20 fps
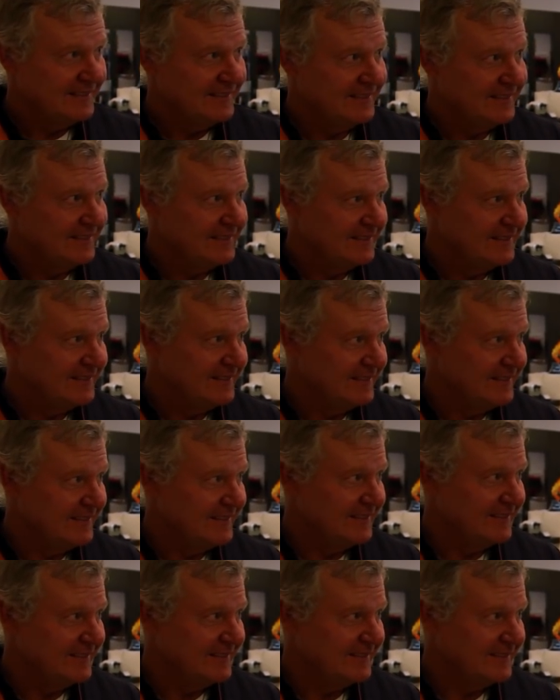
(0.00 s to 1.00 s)

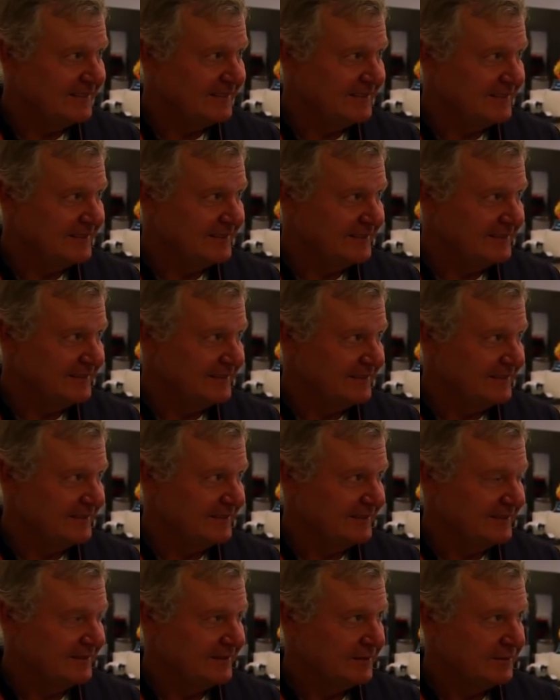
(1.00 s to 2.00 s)

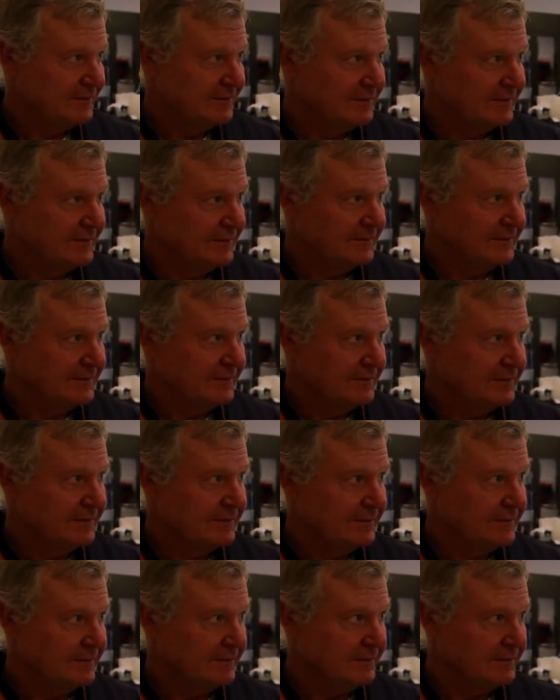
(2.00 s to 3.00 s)

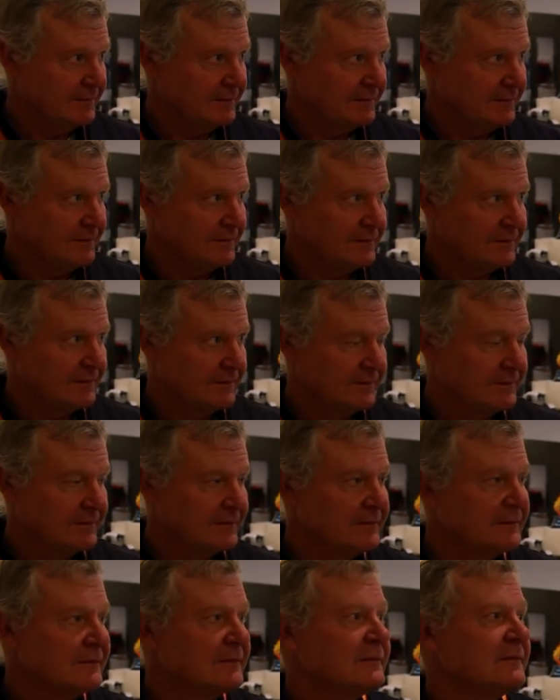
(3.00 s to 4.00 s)

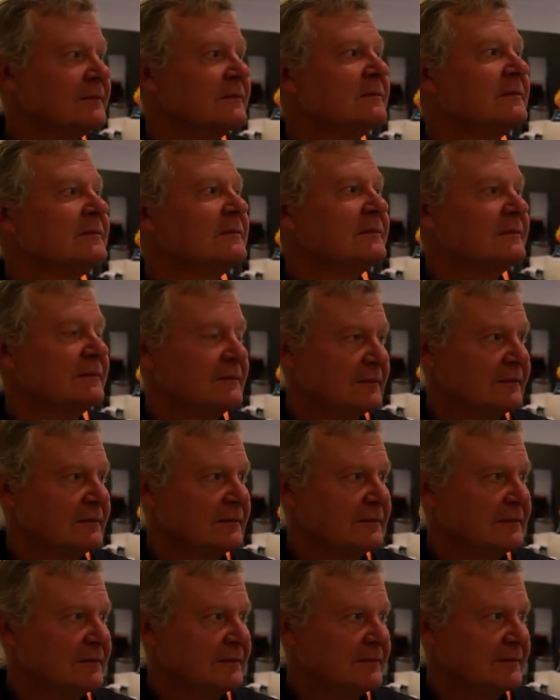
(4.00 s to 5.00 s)

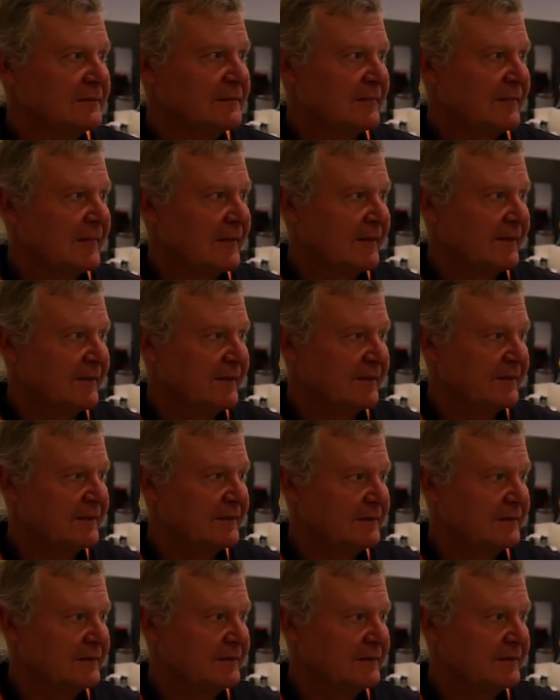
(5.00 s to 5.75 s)
[no speech]